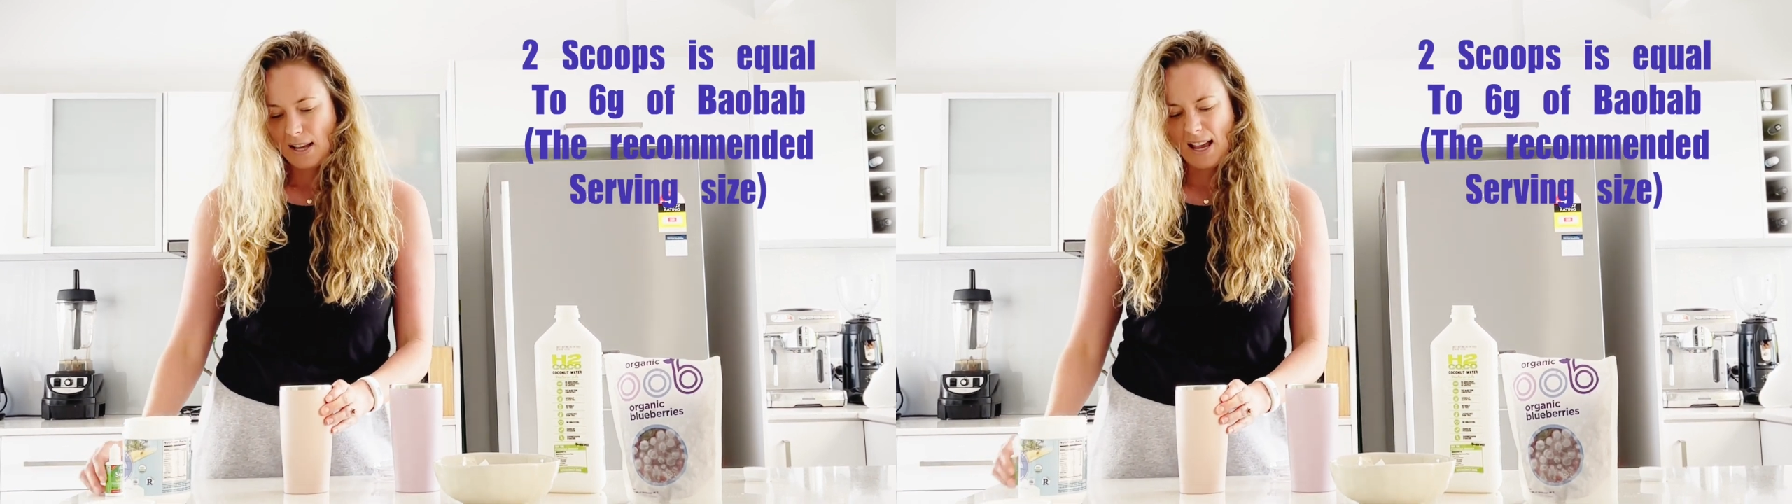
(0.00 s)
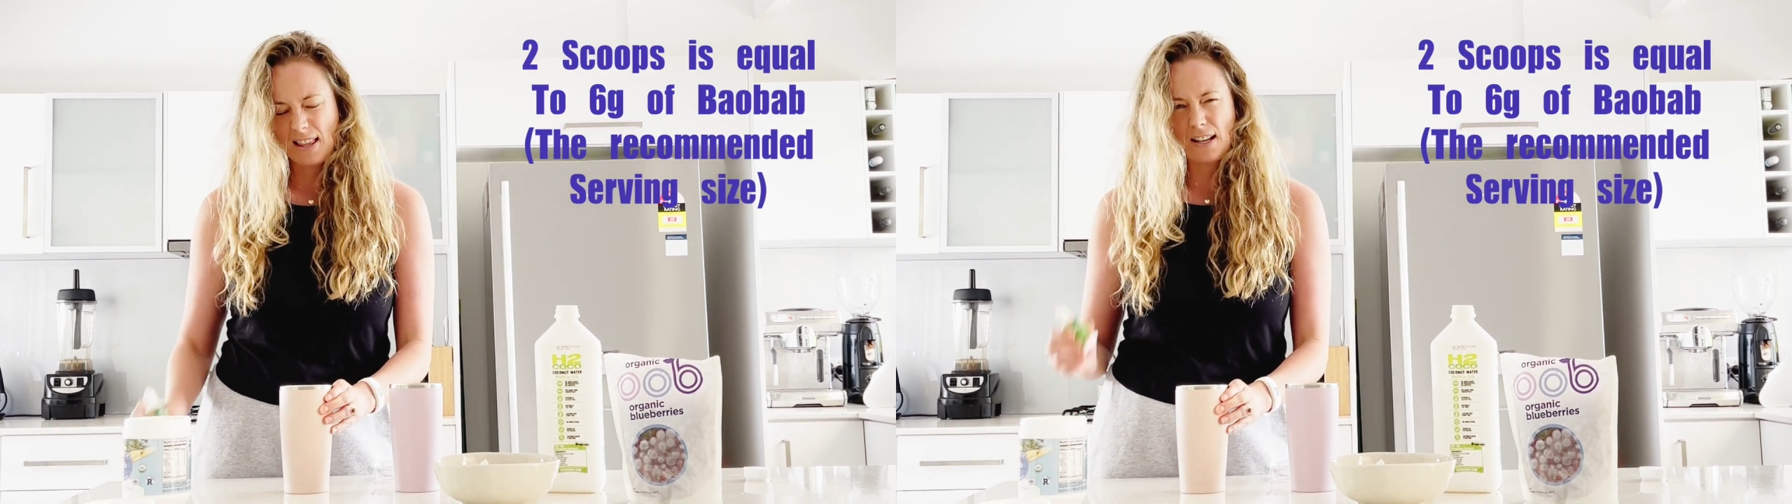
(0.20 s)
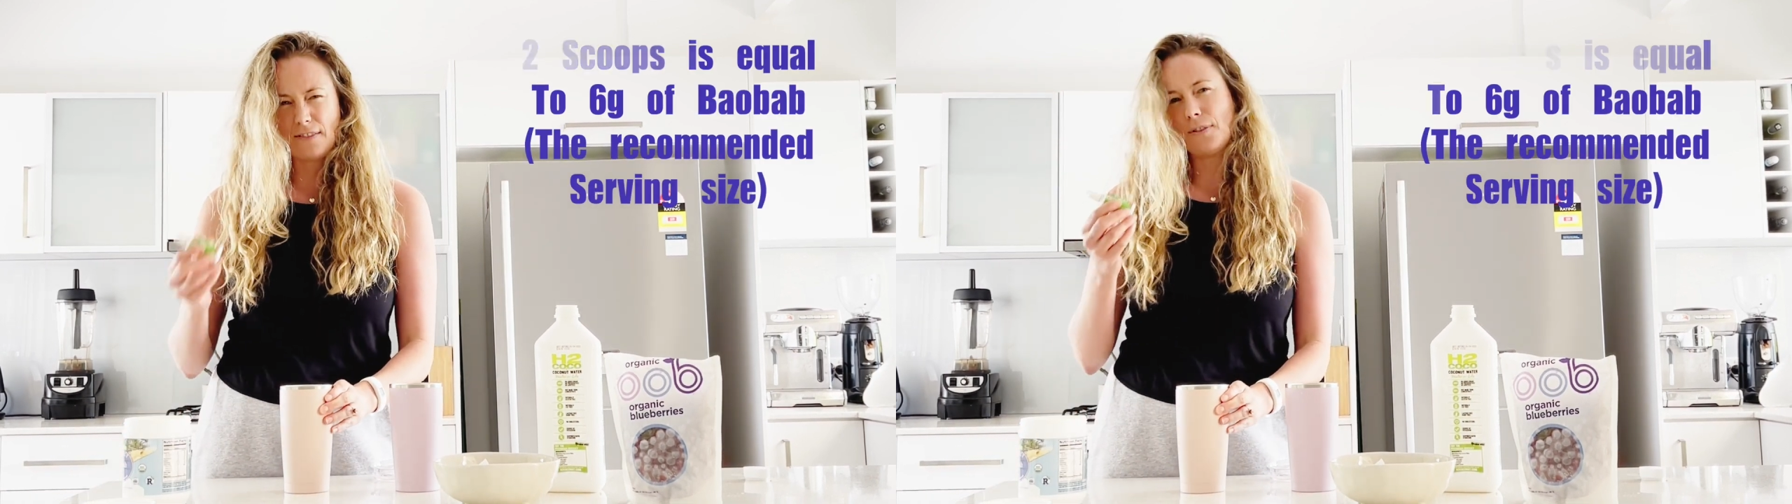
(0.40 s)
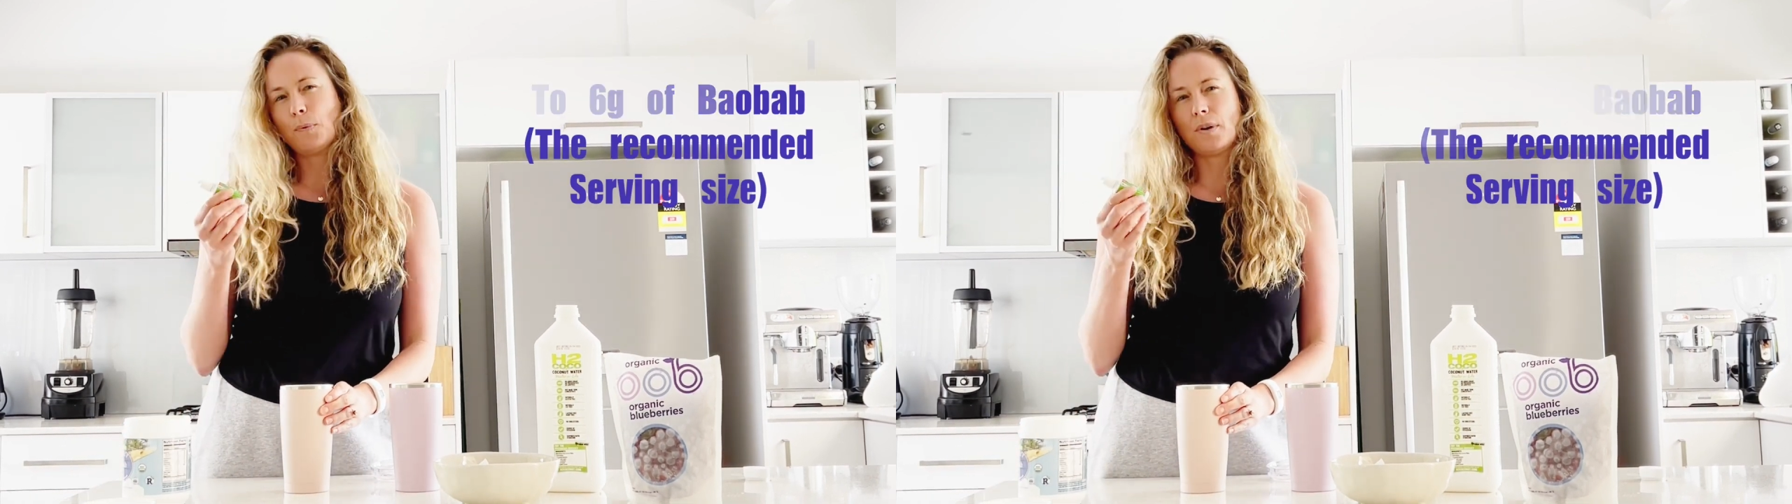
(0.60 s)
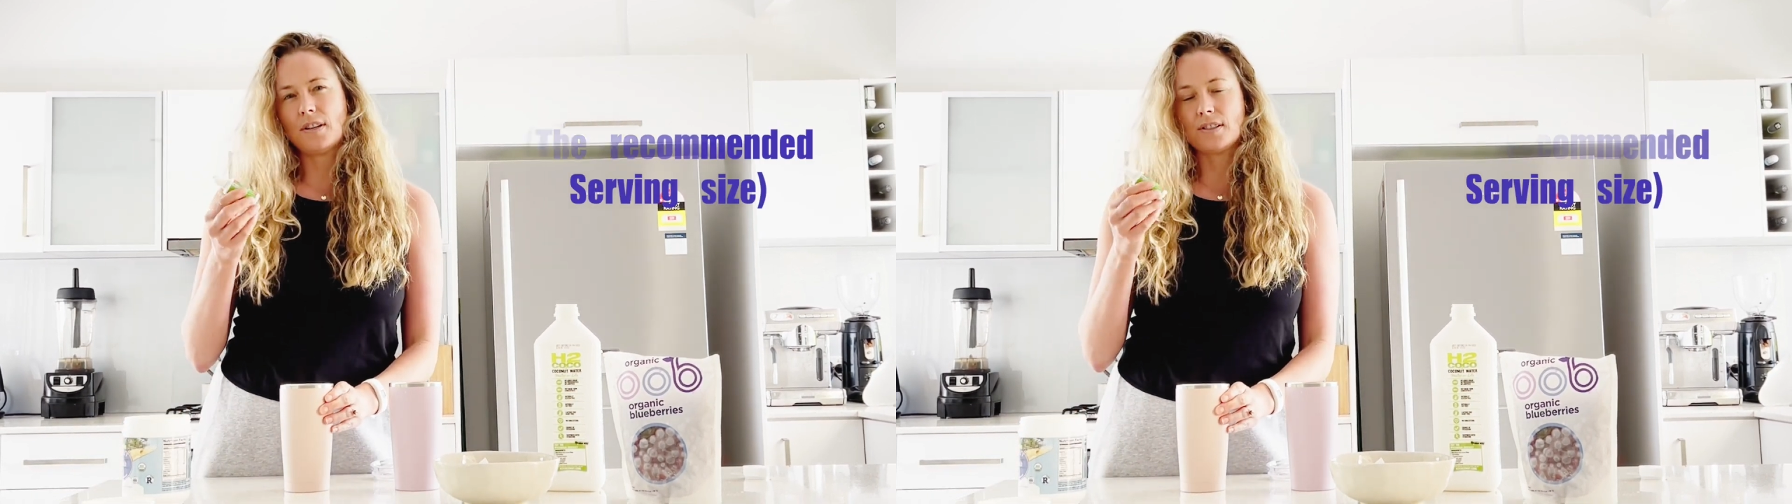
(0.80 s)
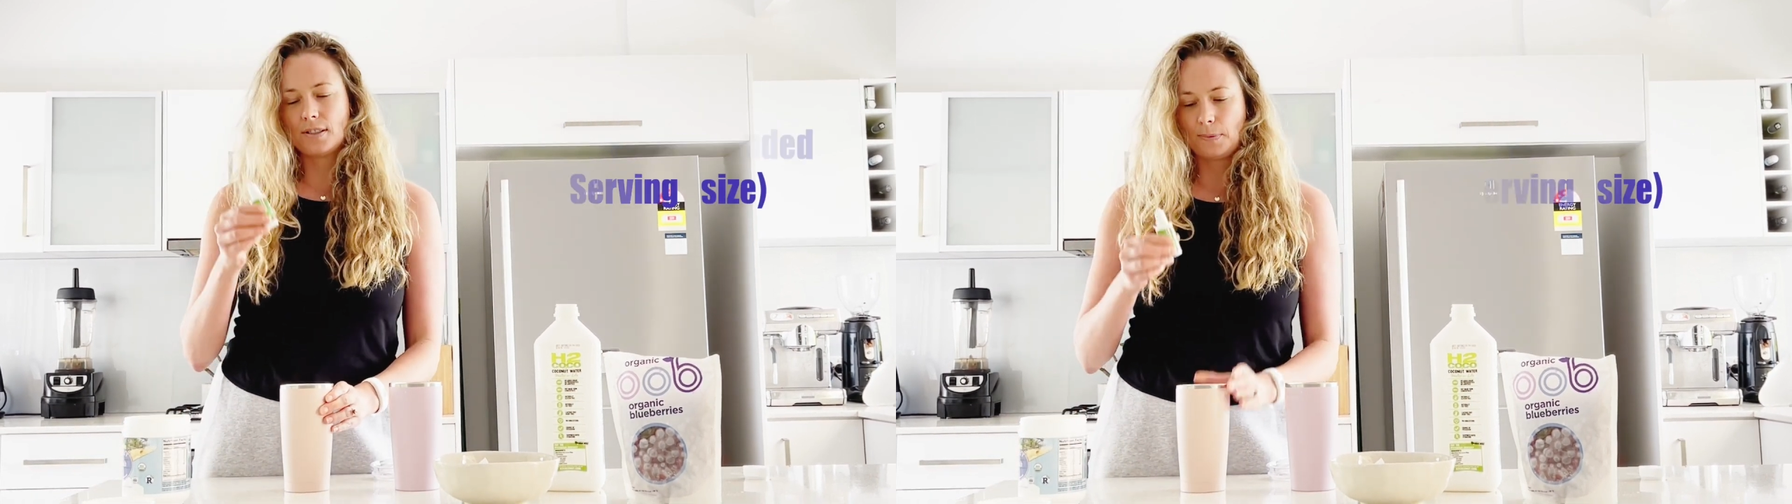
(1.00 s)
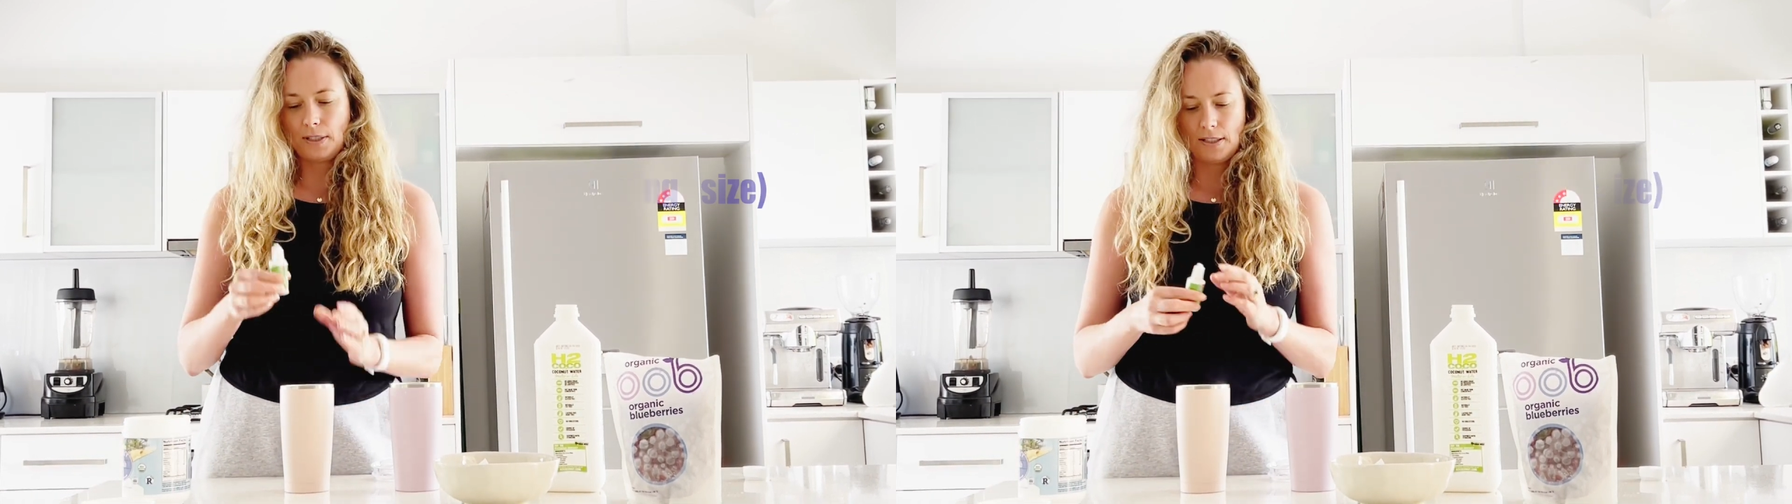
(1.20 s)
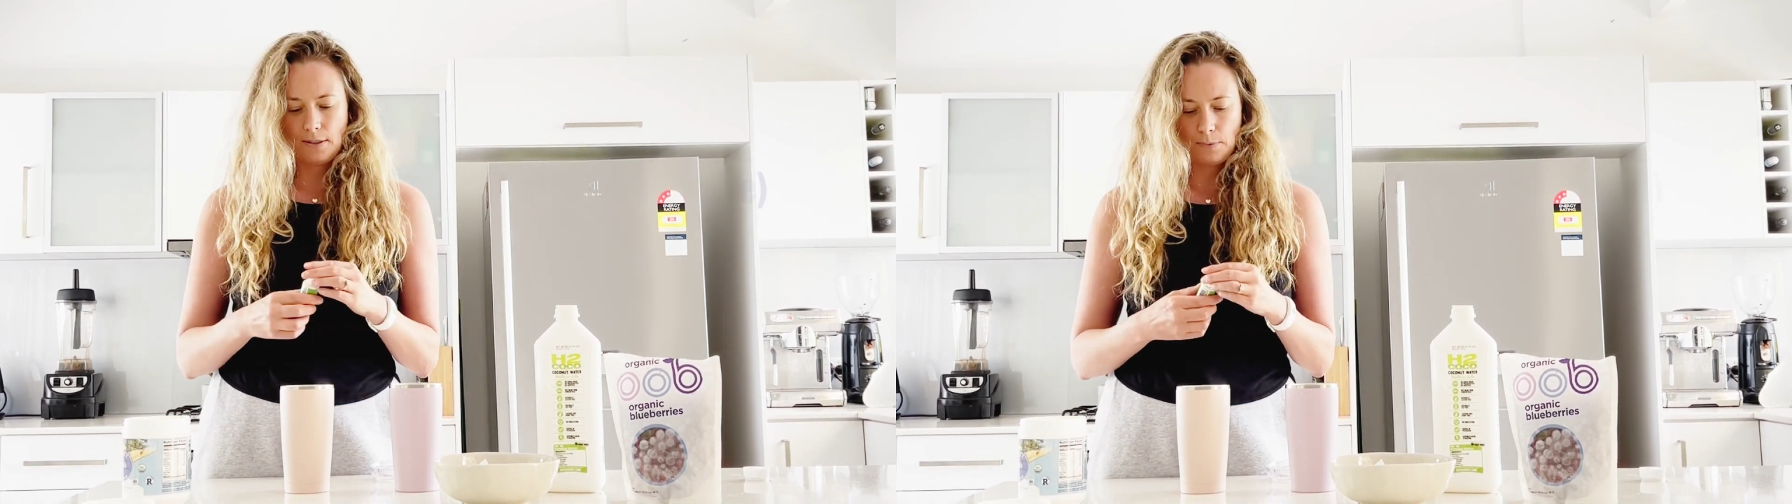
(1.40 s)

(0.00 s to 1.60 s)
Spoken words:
And then if you wanted to sweeten it,